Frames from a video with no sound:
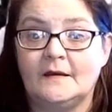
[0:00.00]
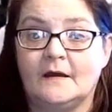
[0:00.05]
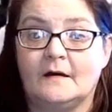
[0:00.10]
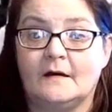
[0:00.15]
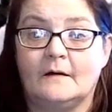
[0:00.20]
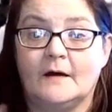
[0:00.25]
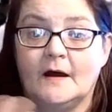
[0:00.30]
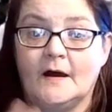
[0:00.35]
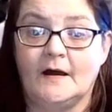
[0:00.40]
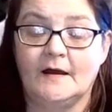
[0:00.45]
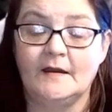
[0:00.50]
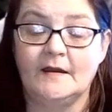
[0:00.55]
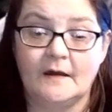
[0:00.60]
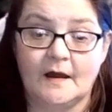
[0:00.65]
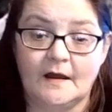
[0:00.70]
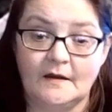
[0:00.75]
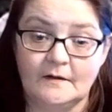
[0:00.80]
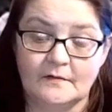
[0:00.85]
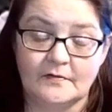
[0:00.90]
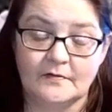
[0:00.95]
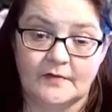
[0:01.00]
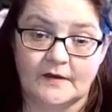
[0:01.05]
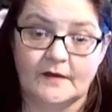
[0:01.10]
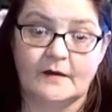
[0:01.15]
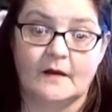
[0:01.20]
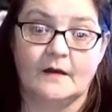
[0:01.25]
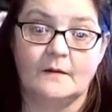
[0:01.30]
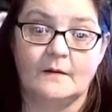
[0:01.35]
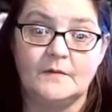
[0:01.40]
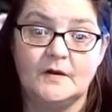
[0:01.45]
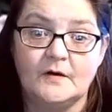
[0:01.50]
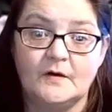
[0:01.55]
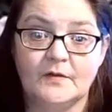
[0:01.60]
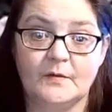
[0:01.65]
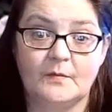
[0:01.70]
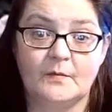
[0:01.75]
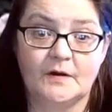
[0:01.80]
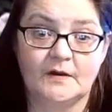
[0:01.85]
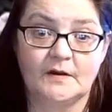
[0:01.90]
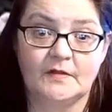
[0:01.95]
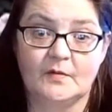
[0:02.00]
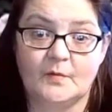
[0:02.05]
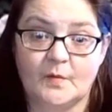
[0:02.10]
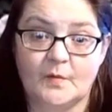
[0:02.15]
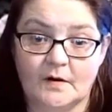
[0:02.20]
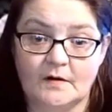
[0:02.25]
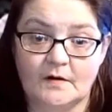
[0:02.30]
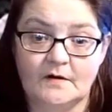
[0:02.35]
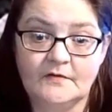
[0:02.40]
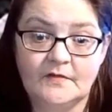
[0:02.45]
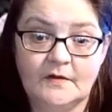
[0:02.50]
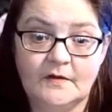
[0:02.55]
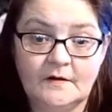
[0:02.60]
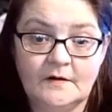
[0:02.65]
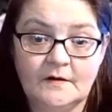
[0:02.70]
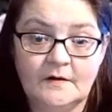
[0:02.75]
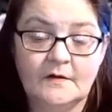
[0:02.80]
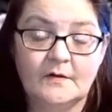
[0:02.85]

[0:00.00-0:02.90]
Now, I don't think I'm the only one in the world